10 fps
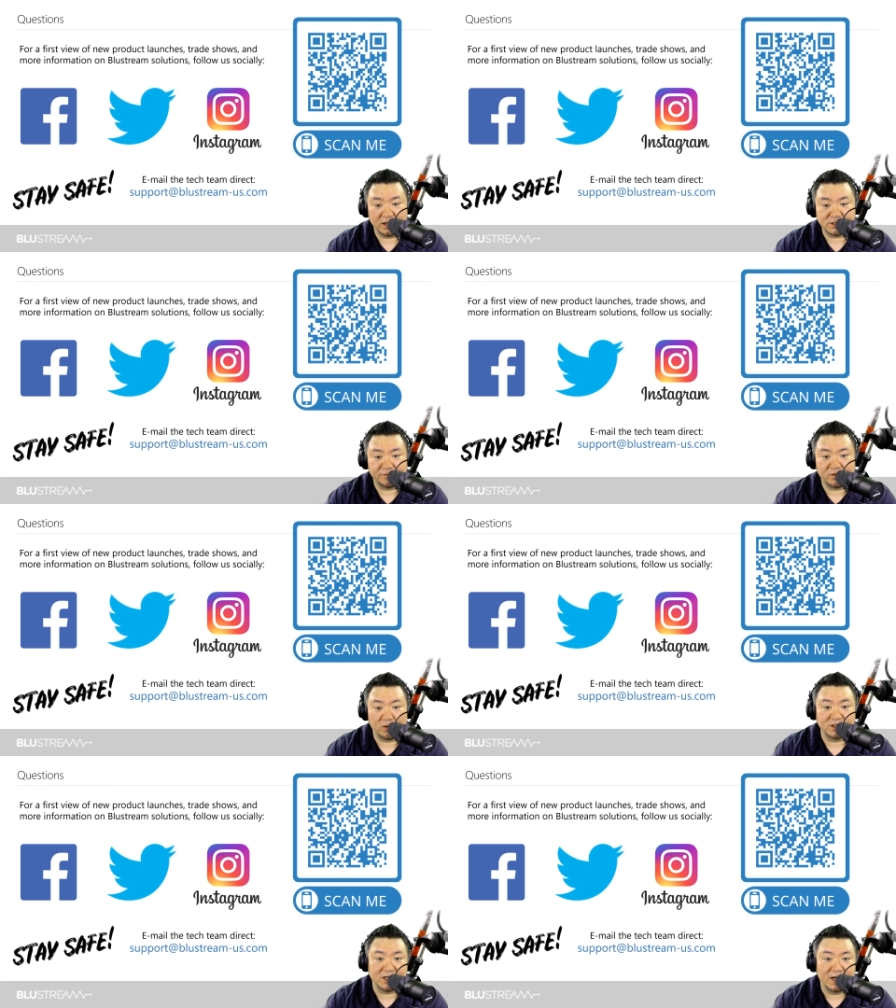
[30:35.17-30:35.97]
So of
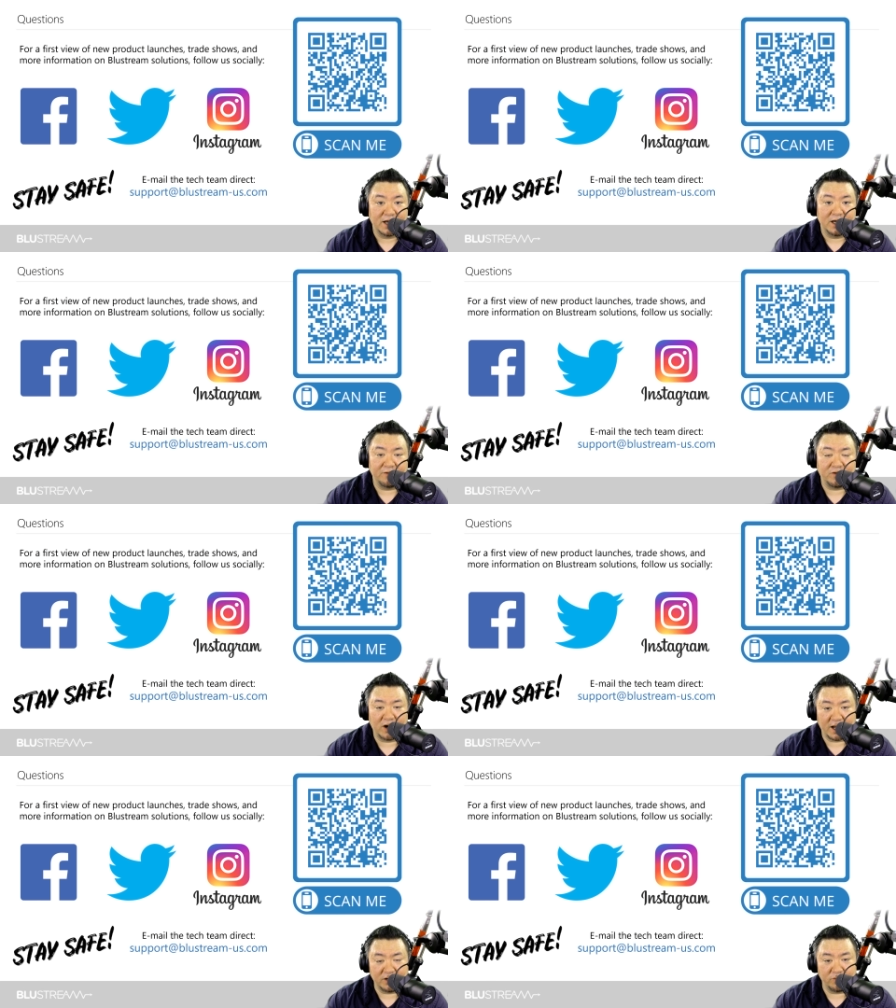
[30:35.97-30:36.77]
course, if you're
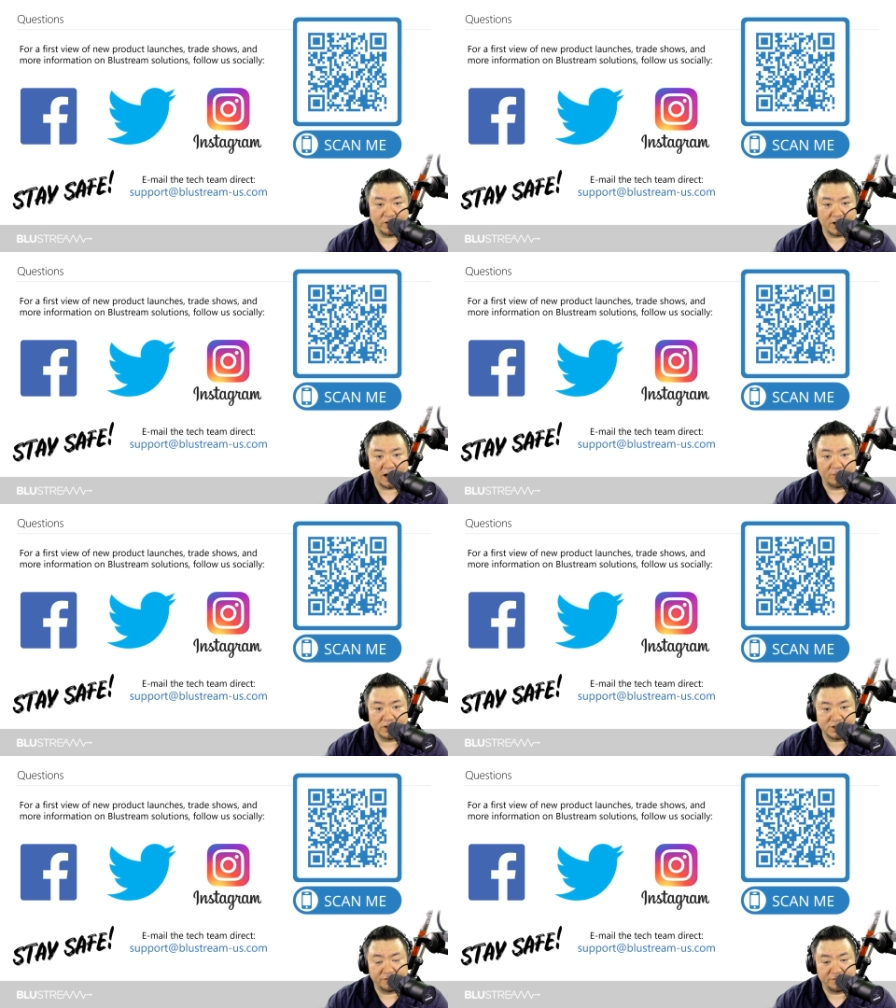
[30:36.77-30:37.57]
handy with your cameras
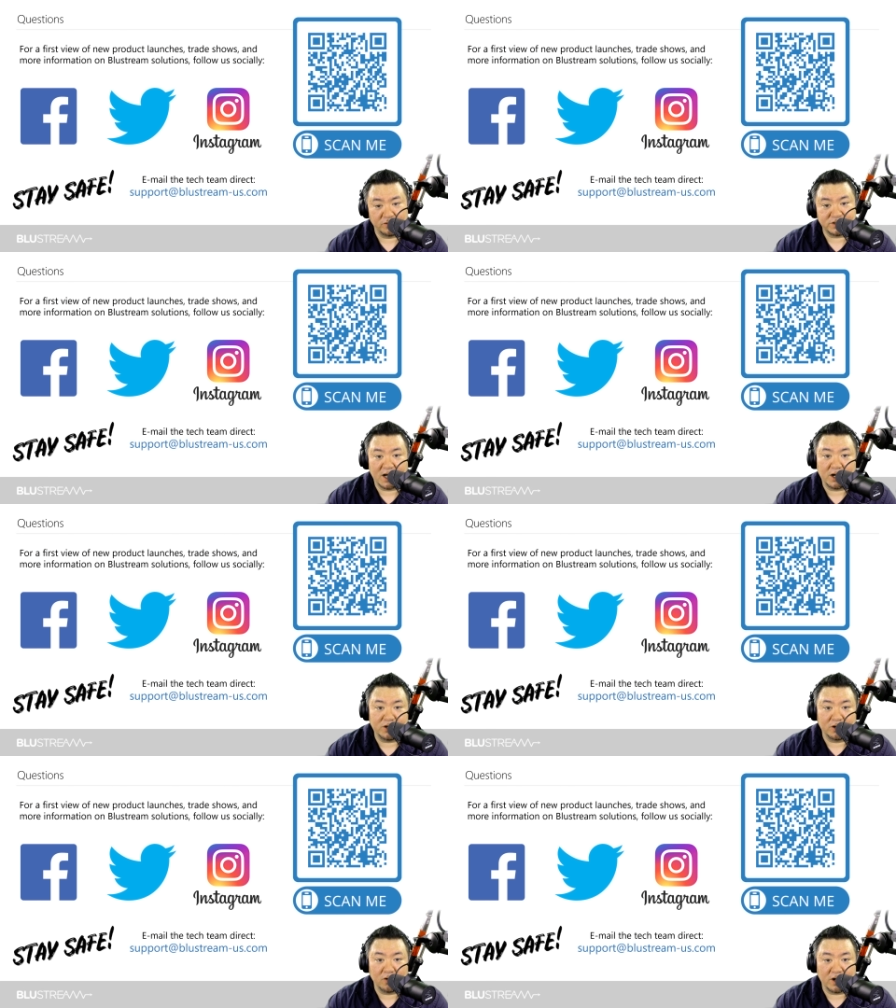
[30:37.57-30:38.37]
and your phones now, you
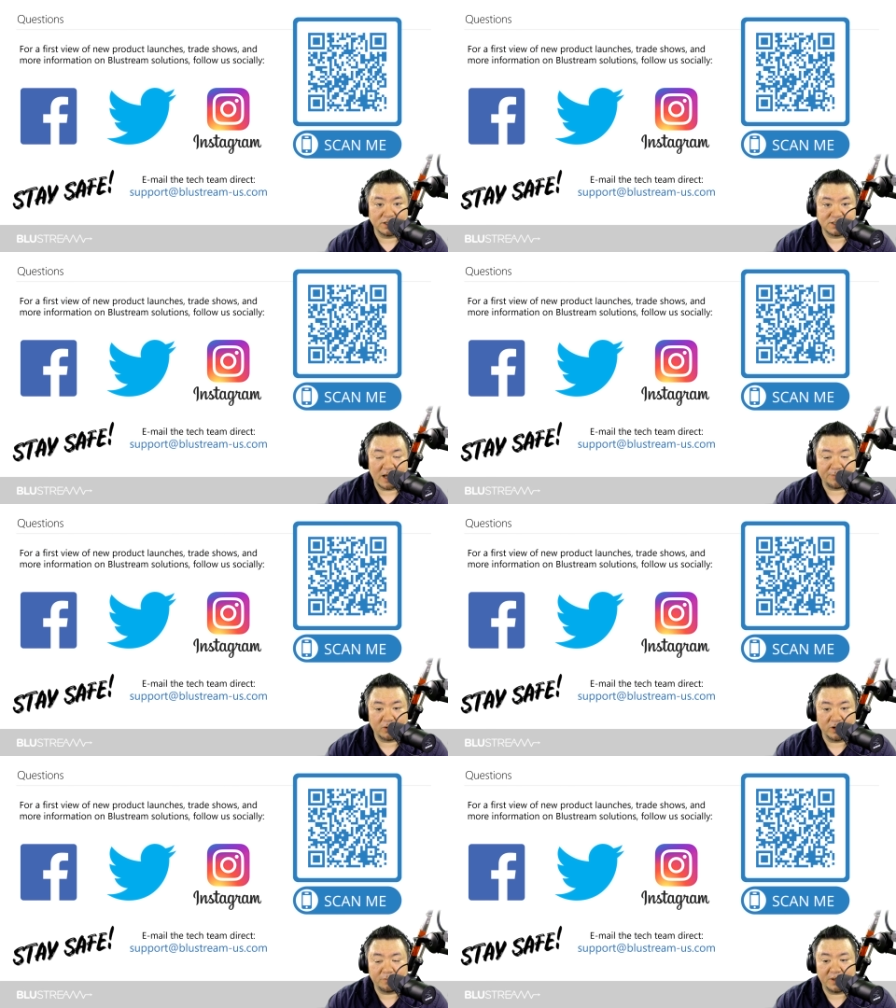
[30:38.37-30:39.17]
can go ahead and snap a
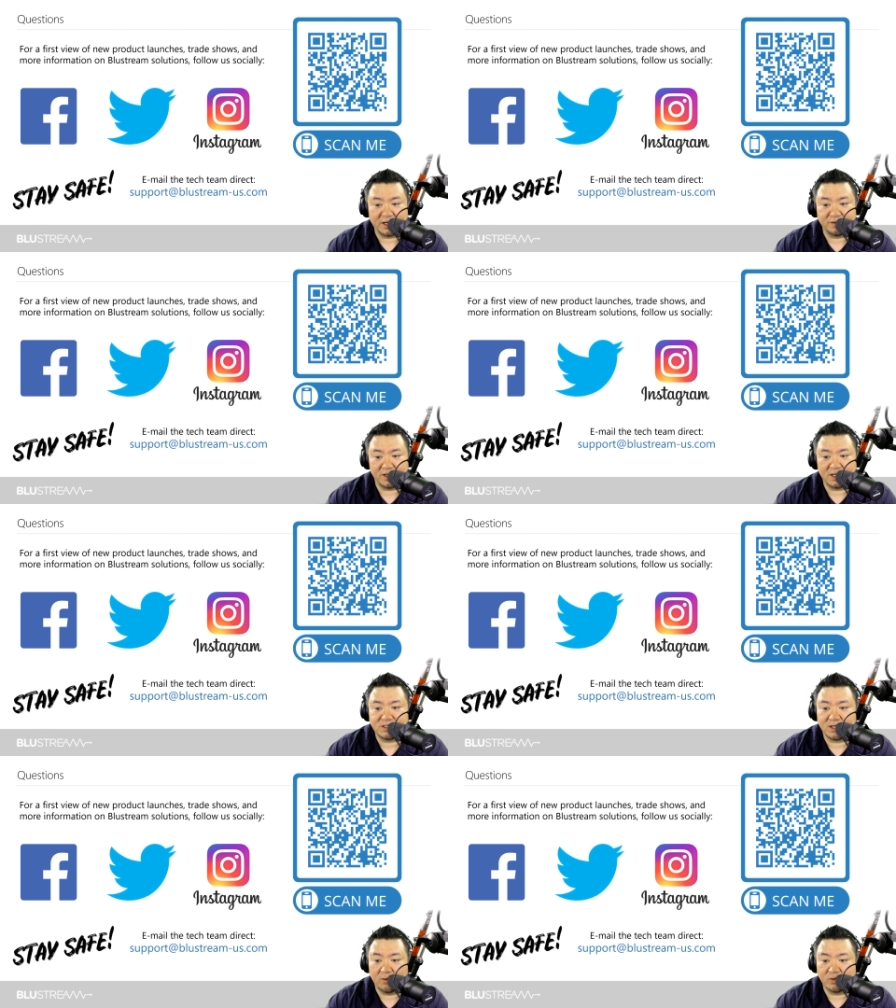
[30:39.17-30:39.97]
quick pic of this,
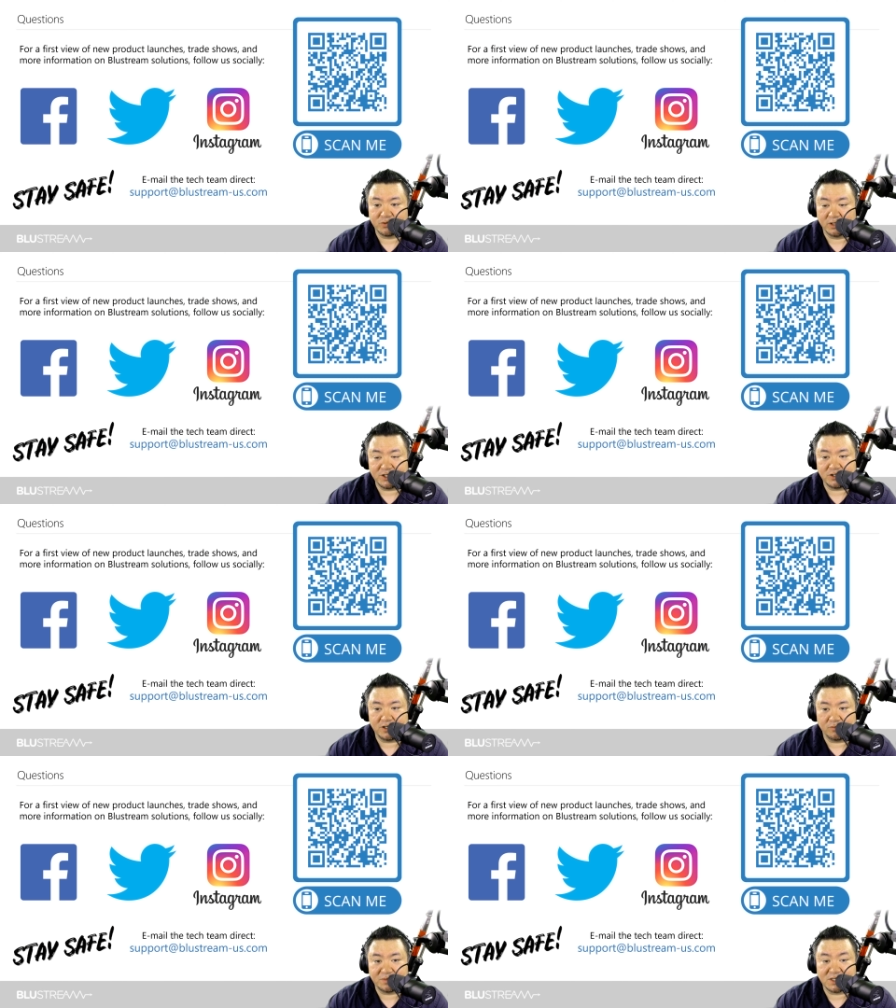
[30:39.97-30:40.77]
which will lead you to
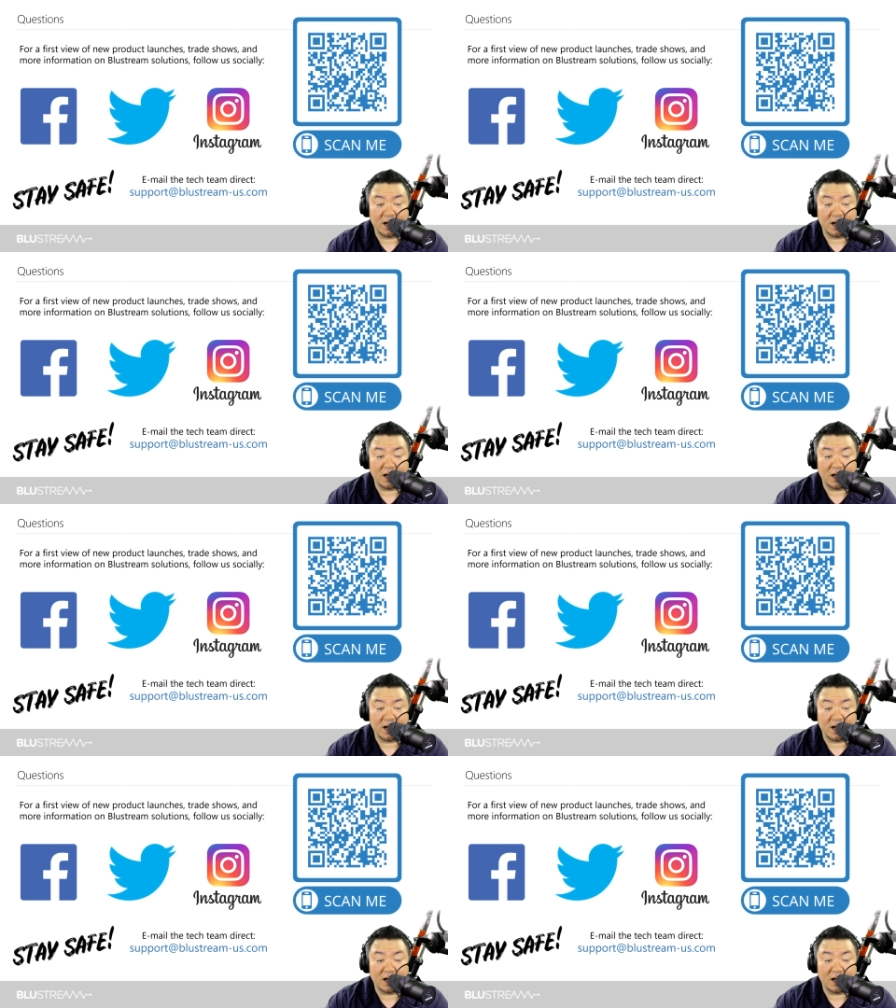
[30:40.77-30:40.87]
the website.